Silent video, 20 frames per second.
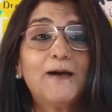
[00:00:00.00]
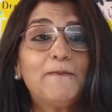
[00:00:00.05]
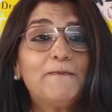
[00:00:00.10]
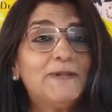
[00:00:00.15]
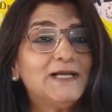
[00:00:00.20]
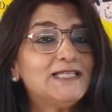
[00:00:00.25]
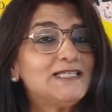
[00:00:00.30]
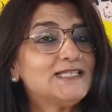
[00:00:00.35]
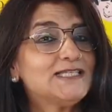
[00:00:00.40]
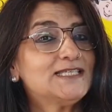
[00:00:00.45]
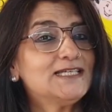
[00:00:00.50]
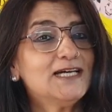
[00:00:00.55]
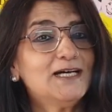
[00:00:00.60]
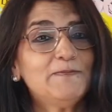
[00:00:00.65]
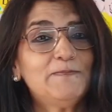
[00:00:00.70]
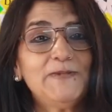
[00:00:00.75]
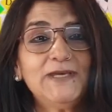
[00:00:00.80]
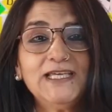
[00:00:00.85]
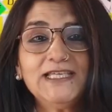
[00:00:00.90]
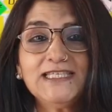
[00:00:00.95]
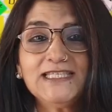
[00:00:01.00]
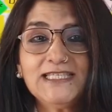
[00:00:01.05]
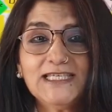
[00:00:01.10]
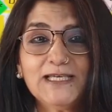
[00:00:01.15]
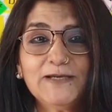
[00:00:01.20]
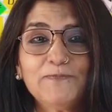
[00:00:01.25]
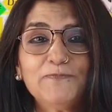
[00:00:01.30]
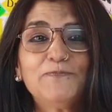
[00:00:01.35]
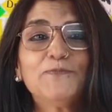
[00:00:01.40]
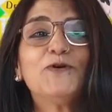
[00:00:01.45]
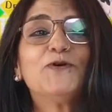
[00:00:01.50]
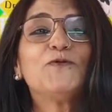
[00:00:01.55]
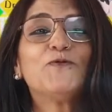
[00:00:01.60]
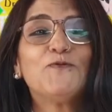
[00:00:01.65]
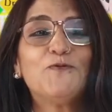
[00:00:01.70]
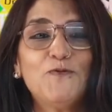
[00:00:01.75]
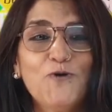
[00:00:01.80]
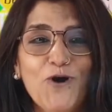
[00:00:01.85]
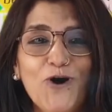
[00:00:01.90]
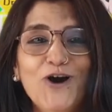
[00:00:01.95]
But Chirpy Chip
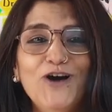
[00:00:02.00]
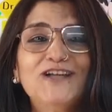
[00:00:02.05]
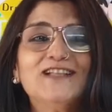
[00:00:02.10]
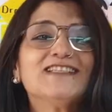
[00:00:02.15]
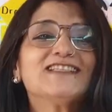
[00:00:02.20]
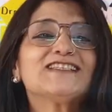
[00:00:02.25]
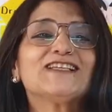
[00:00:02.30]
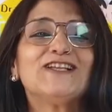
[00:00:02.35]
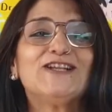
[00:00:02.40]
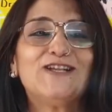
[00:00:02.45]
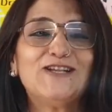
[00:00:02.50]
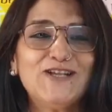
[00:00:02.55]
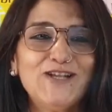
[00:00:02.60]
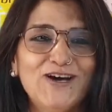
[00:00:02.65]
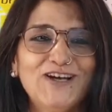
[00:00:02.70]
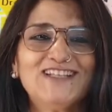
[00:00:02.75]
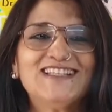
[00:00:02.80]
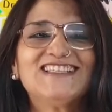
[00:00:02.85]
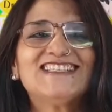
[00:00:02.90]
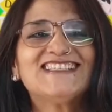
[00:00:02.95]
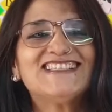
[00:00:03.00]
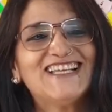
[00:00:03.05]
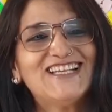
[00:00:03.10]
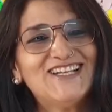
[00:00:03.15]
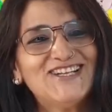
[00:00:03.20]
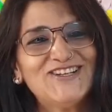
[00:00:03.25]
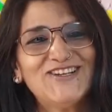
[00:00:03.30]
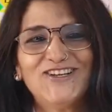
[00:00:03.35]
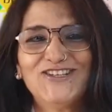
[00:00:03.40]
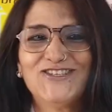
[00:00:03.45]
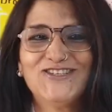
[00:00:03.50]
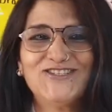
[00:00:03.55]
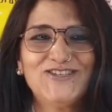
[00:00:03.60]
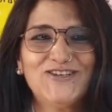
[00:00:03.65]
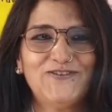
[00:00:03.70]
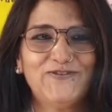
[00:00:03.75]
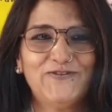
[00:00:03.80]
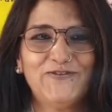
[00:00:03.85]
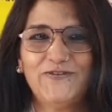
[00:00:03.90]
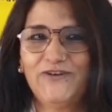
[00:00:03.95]
wants lots and lots
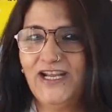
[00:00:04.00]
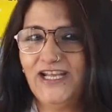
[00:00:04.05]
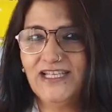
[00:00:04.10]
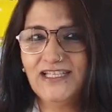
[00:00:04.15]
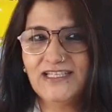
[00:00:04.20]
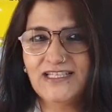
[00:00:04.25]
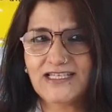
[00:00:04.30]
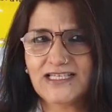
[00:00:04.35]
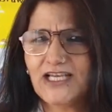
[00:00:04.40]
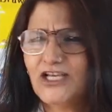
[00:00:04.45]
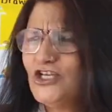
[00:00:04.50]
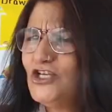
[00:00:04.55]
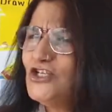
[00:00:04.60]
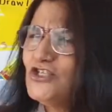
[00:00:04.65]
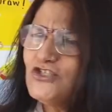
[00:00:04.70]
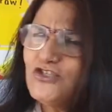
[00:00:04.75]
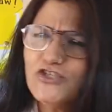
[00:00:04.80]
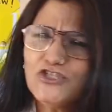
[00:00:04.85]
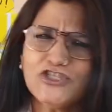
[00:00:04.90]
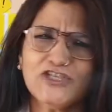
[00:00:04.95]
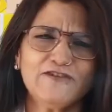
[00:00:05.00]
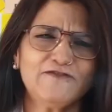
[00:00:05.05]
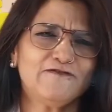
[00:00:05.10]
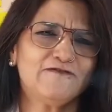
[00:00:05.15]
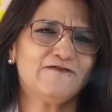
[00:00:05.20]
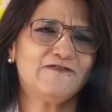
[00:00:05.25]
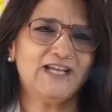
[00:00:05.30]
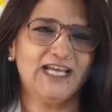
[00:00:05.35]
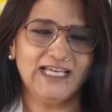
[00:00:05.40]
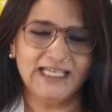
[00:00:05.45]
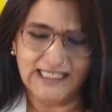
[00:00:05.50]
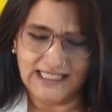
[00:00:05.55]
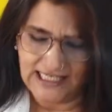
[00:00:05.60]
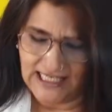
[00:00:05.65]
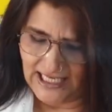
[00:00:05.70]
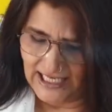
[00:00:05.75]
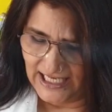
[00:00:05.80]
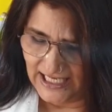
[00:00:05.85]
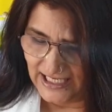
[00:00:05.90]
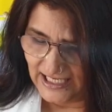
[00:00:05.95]
of friends, so she flies
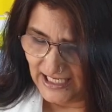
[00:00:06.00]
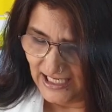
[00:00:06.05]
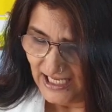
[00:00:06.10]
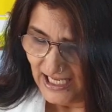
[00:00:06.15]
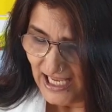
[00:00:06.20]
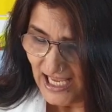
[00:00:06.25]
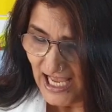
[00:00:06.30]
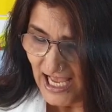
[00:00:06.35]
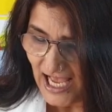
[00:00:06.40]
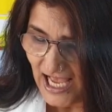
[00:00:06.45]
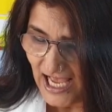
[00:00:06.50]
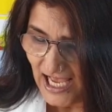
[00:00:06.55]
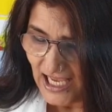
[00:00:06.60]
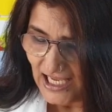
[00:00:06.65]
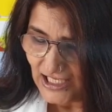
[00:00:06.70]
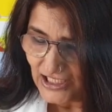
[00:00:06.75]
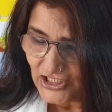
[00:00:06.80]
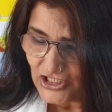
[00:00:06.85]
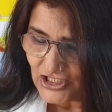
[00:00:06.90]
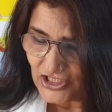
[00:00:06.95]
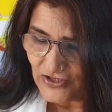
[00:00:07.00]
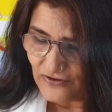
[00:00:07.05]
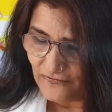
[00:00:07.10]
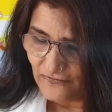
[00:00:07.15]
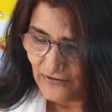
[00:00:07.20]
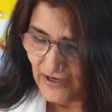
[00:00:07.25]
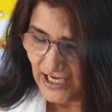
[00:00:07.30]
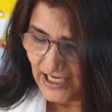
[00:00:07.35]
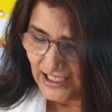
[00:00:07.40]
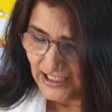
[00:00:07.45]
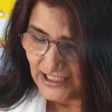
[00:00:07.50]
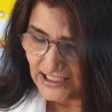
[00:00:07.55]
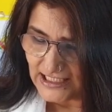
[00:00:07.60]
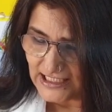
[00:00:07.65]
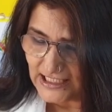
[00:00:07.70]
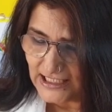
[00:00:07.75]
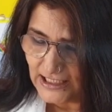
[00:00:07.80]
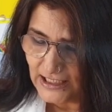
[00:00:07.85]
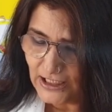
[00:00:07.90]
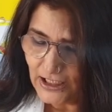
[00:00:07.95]
ahead and she
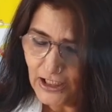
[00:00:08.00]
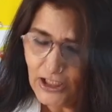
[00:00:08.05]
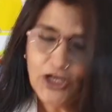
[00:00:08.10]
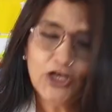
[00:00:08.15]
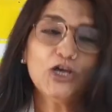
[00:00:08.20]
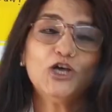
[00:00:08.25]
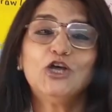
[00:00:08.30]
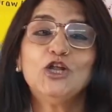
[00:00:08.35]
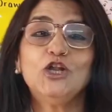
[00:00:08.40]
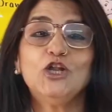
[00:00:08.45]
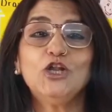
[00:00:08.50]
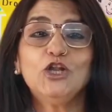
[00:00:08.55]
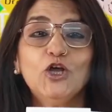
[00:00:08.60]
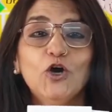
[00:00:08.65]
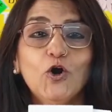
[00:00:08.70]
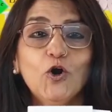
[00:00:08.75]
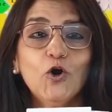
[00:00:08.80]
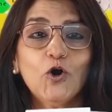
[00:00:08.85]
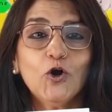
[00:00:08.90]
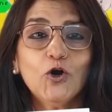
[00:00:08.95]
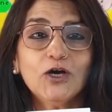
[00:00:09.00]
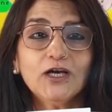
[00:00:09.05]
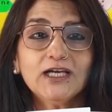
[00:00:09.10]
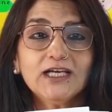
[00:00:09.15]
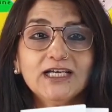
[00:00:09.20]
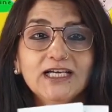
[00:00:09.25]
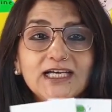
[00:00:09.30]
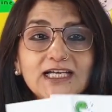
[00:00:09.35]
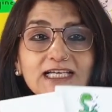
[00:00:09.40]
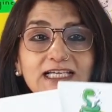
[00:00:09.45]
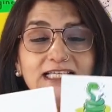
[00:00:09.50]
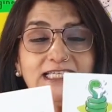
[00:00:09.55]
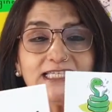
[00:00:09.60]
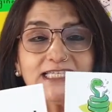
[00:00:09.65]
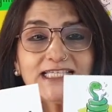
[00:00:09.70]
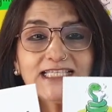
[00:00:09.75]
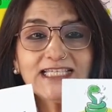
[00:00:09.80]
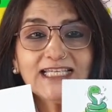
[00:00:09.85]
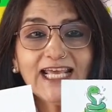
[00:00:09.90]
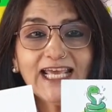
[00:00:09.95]
finds the long
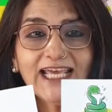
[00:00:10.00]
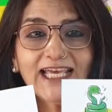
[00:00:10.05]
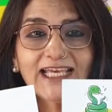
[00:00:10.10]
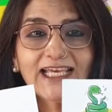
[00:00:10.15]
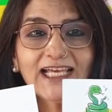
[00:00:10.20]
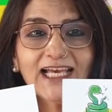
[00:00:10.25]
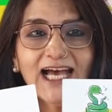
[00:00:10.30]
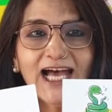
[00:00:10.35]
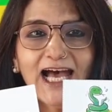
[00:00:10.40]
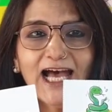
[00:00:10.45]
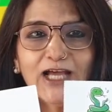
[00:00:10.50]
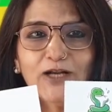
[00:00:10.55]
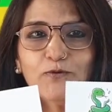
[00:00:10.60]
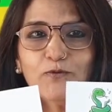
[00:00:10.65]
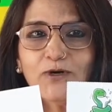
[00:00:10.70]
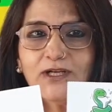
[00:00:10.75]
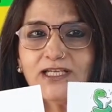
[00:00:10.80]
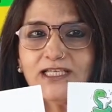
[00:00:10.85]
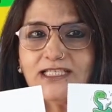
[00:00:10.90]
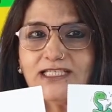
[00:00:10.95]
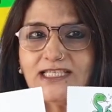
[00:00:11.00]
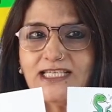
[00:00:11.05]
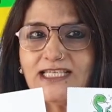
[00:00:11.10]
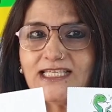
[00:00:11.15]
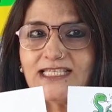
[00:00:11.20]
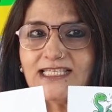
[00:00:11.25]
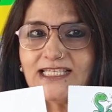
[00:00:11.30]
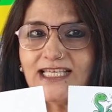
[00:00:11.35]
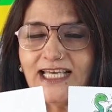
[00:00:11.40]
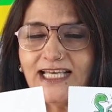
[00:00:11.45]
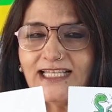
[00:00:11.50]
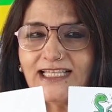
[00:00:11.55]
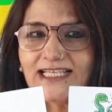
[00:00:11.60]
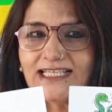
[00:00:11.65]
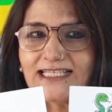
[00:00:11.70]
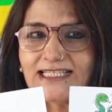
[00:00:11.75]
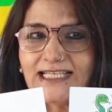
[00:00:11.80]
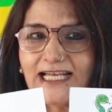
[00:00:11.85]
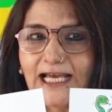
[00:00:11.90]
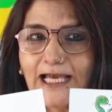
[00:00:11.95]
snake. And what does she say
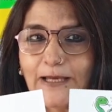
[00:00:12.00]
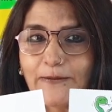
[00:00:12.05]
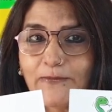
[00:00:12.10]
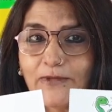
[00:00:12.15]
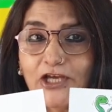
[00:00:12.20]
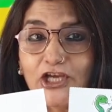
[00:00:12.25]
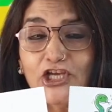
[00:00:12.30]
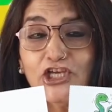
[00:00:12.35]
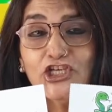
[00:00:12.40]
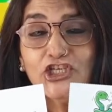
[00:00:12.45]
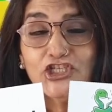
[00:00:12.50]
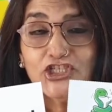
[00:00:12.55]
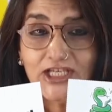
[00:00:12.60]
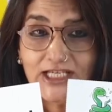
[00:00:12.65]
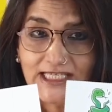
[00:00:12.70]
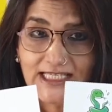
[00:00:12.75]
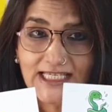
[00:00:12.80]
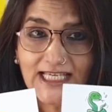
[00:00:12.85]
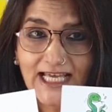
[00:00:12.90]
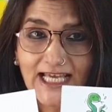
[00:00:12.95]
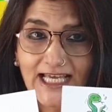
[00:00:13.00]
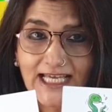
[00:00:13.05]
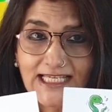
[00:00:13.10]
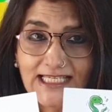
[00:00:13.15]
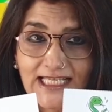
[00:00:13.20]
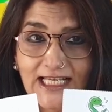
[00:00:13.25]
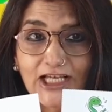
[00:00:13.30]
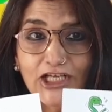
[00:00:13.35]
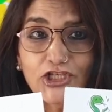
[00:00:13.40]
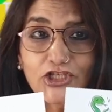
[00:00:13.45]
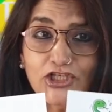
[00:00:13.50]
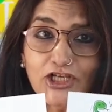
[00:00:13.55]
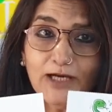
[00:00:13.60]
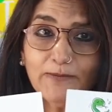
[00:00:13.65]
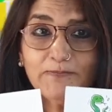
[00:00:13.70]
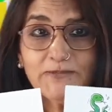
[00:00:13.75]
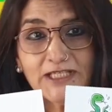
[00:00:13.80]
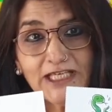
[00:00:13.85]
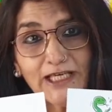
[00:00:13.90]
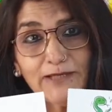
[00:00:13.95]
this time? She says
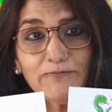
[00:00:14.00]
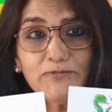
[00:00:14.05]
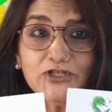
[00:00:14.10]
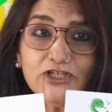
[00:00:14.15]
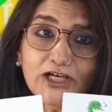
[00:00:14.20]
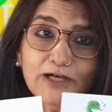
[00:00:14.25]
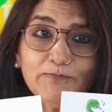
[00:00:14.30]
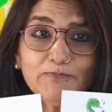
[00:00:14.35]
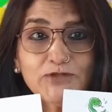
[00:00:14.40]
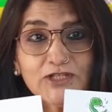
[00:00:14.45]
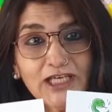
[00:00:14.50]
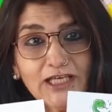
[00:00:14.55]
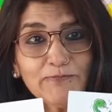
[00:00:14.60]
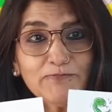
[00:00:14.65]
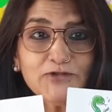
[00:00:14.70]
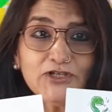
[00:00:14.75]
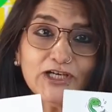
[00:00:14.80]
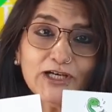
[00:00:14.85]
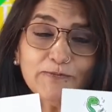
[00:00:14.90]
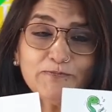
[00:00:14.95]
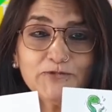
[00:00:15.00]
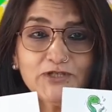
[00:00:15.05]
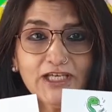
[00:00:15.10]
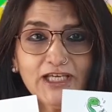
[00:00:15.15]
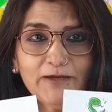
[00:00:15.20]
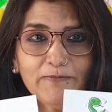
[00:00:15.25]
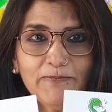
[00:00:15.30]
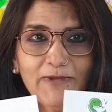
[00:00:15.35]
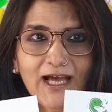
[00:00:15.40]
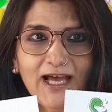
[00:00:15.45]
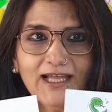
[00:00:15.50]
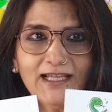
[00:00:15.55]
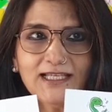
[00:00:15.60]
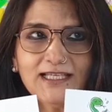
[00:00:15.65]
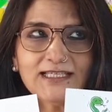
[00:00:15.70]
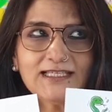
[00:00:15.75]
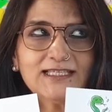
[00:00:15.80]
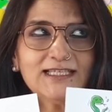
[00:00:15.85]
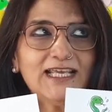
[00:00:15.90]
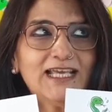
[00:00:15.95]
chirp, cheep, chirp, cheep, chirp, cheep. And
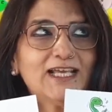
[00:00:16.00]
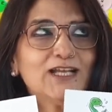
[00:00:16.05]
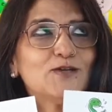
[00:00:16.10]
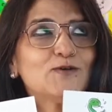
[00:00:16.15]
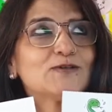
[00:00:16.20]
the snake